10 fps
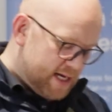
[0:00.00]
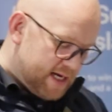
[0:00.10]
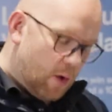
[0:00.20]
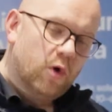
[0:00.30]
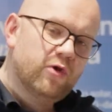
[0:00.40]

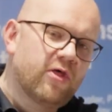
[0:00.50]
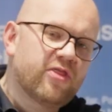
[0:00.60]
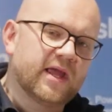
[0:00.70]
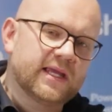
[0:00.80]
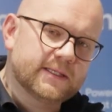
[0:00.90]
Now, one other
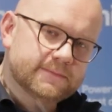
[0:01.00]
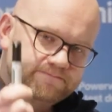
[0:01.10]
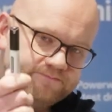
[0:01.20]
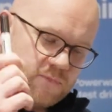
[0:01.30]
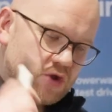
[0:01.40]
thing,
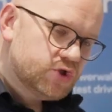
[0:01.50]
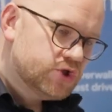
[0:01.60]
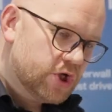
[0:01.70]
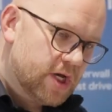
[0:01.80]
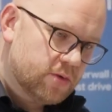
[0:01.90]

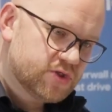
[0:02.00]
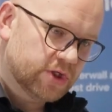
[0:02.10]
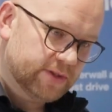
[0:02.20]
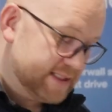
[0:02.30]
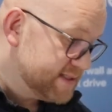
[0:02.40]
just to note
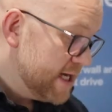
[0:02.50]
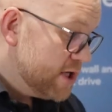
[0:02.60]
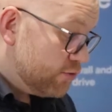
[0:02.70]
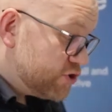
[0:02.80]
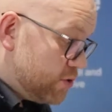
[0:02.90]
on this,
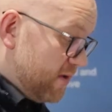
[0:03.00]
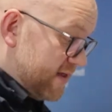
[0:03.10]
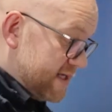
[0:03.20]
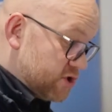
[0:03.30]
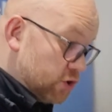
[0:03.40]
there are some of
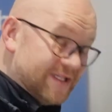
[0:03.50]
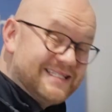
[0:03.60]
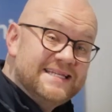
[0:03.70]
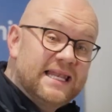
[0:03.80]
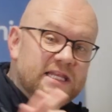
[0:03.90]
the installers
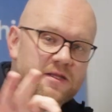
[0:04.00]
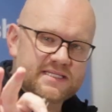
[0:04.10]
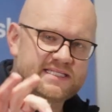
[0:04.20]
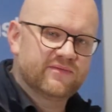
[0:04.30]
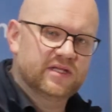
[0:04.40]
selling them
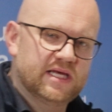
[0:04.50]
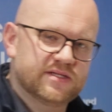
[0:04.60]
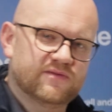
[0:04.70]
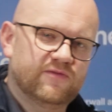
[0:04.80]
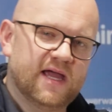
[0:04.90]
at
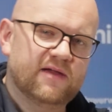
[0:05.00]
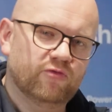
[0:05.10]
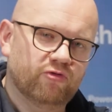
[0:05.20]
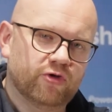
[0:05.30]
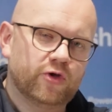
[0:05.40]

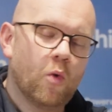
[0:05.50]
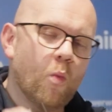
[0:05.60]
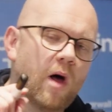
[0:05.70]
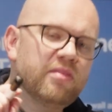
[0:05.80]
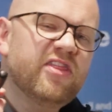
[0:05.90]
£7,500.
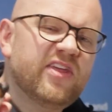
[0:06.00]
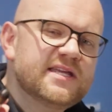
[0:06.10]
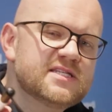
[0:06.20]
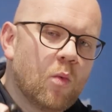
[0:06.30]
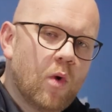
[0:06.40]
One
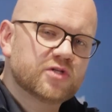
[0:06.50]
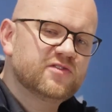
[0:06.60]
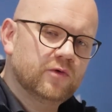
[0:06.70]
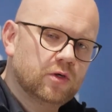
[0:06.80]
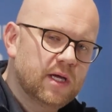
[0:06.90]
thing to watch
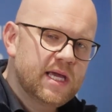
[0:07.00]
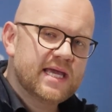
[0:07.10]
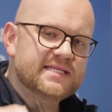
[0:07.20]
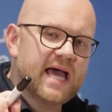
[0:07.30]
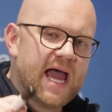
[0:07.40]
for
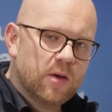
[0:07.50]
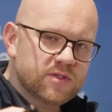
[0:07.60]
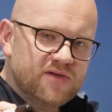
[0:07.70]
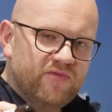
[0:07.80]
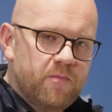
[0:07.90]
is that
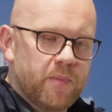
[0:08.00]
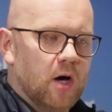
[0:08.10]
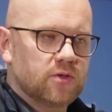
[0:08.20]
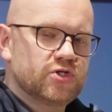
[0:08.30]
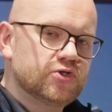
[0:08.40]
out of the
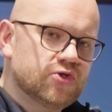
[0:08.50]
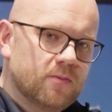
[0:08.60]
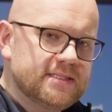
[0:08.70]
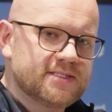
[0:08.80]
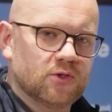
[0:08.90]
box, some
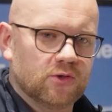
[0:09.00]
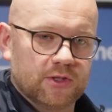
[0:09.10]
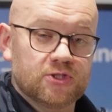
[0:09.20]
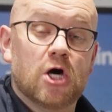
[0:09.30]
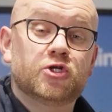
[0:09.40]

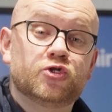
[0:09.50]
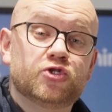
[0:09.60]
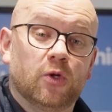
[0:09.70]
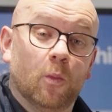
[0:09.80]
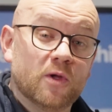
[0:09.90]
installers are
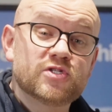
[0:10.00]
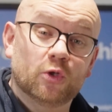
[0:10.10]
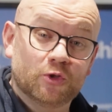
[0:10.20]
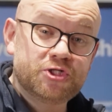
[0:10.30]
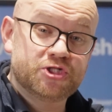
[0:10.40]
just doing what's
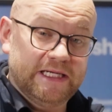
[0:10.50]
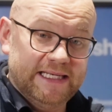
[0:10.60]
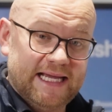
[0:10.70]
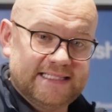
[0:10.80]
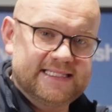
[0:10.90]
called a
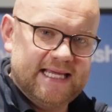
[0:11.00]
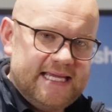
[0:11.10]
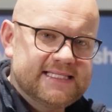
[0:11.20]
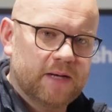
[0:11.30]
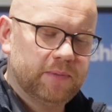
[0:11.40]

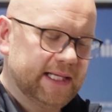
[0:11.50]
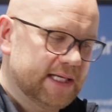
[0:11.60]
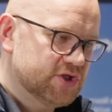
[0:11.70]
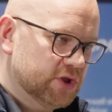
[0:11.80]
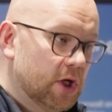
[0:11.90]
G98
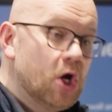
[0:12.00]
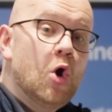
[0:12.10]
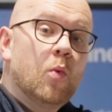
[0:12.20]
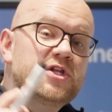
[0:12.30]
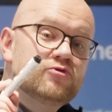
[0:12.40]
application,
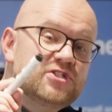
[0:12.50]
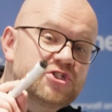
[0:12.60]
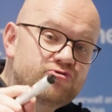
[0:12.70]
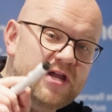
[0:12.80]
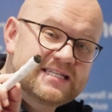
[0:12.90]
which
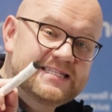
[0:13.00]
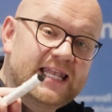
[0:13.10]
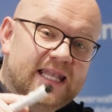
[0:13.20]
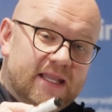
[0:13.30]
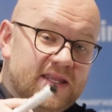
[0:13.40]
restricts the
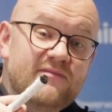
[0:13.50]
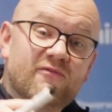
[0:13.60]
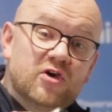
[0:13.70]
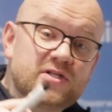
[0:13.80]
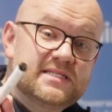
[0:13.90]

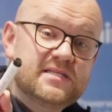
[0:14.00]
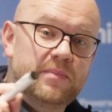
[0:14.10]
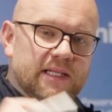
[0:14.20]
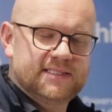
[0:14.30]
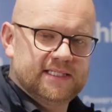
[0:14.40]
inverter's
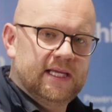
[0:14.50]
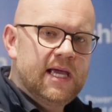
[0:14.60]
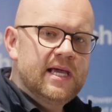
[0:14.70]
ability